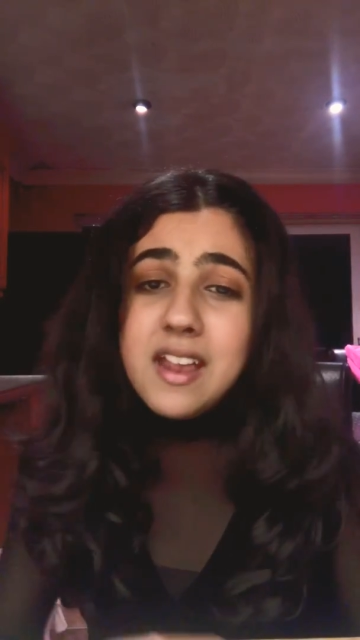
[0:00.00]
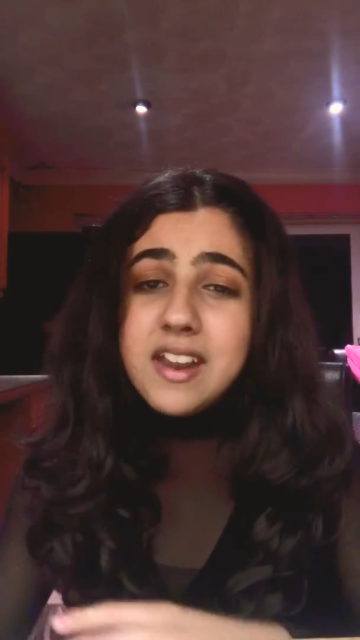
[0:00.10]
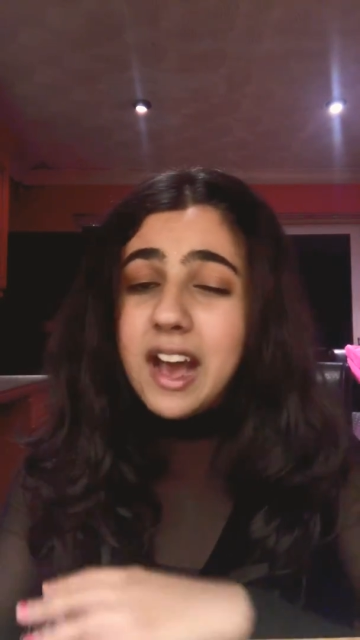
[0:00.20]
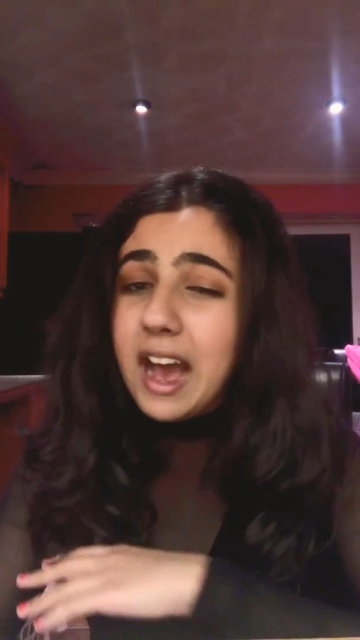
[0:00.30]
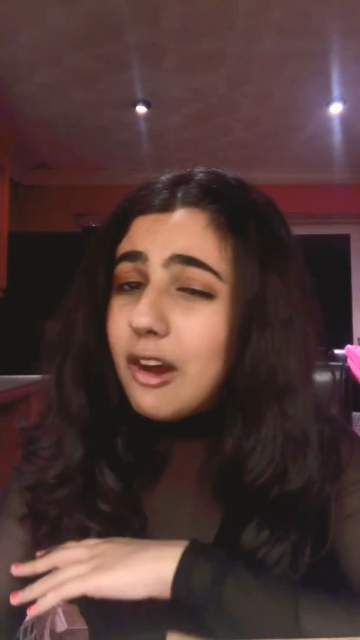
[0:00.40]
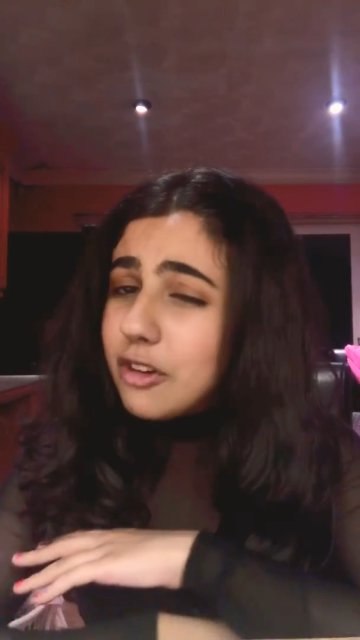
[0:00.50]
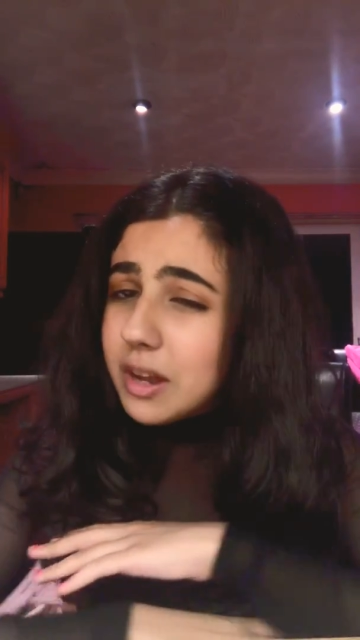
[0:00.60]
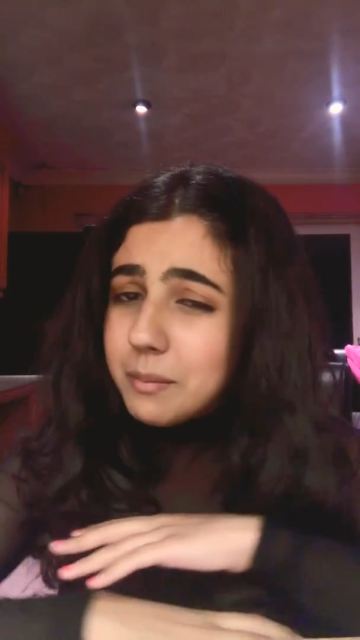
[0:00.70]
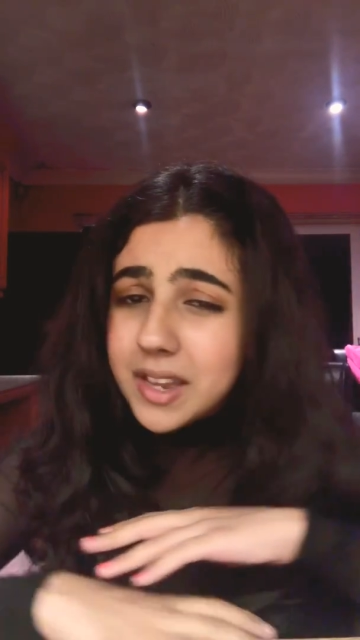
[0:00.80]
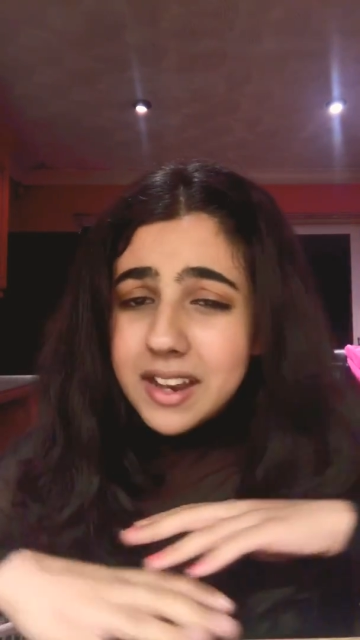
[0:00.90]
the
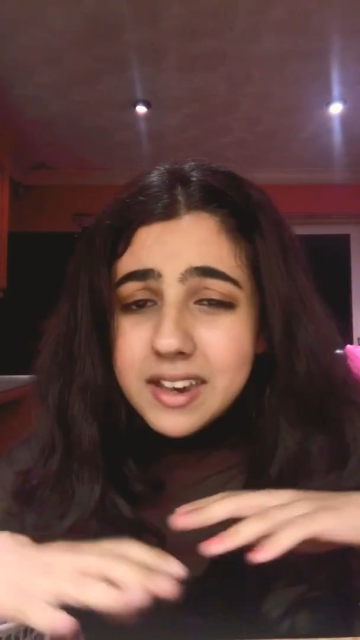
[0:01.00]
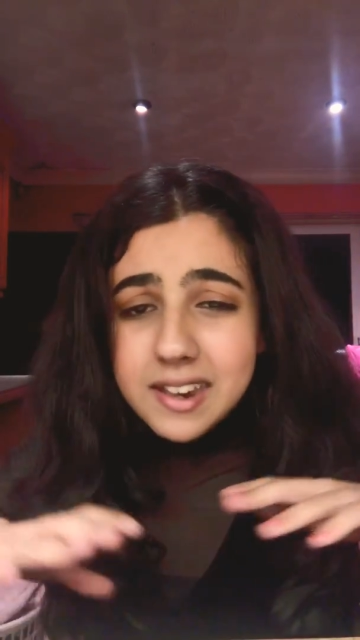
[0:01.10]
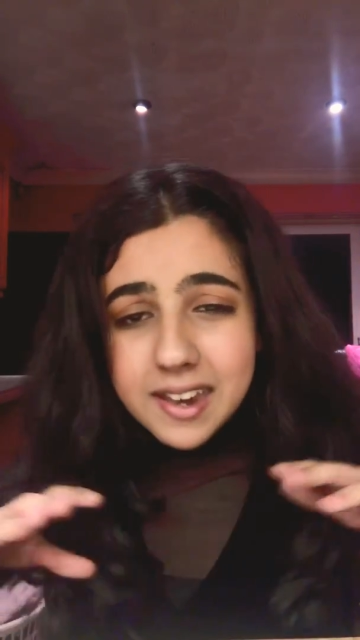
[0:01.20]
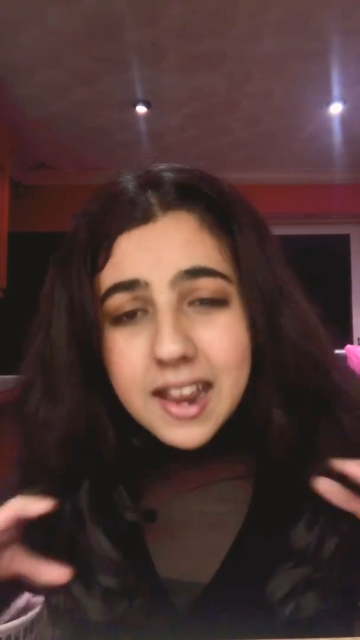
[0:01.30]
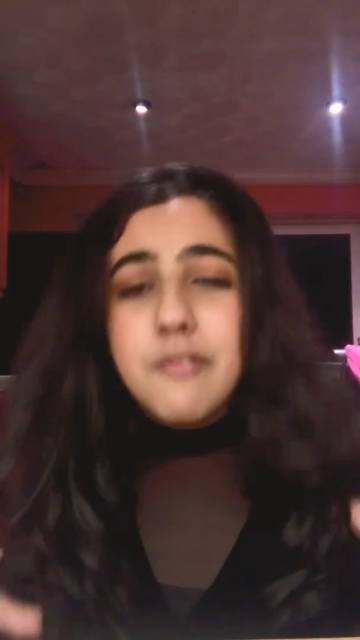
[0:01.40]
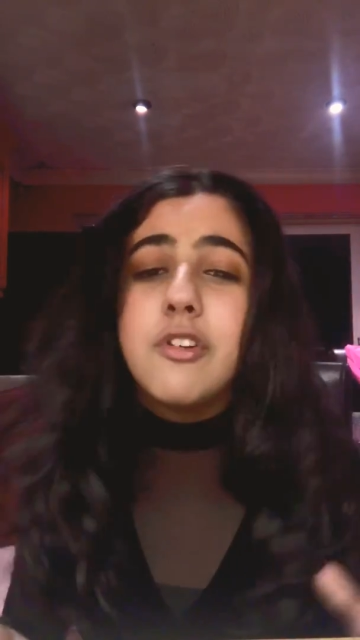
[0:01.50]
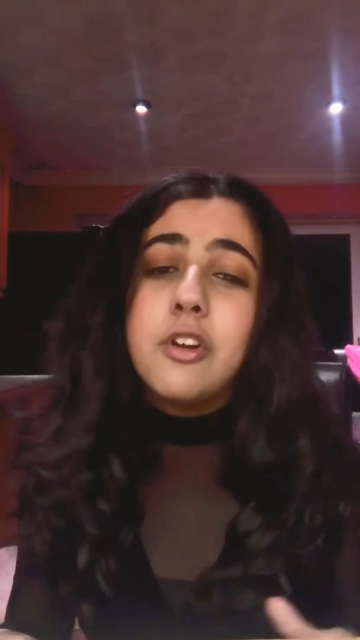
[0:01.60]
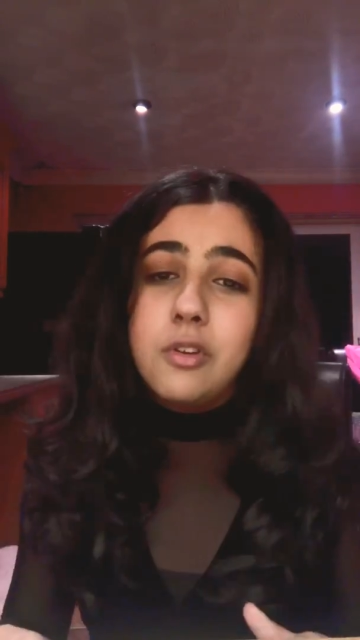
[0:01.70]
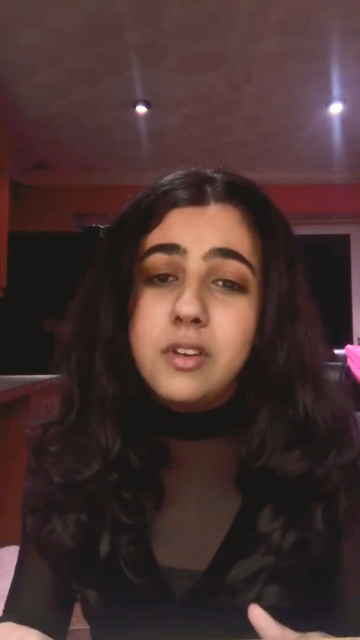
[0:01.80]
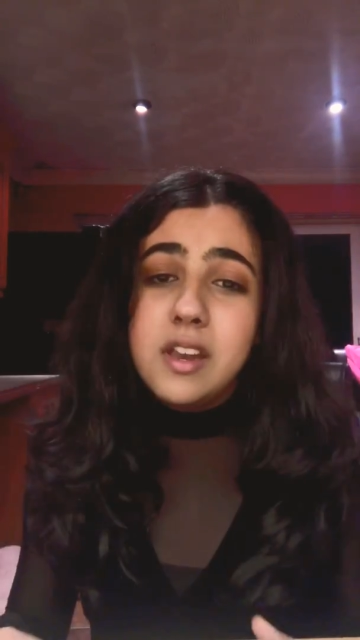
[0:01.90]
outcomes are never
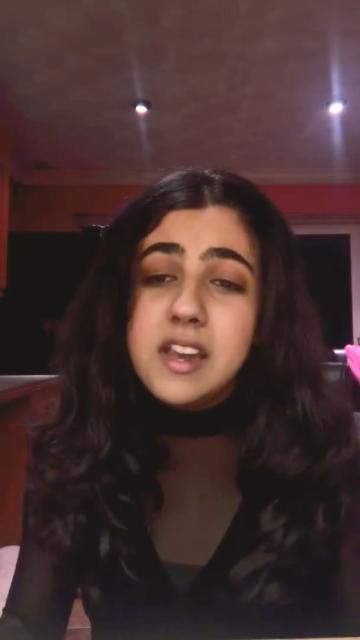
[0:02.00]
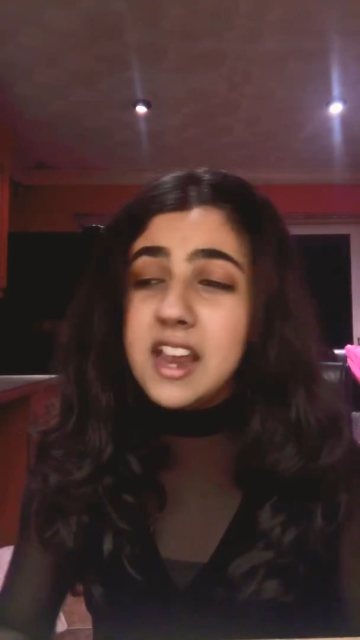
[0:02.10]
good.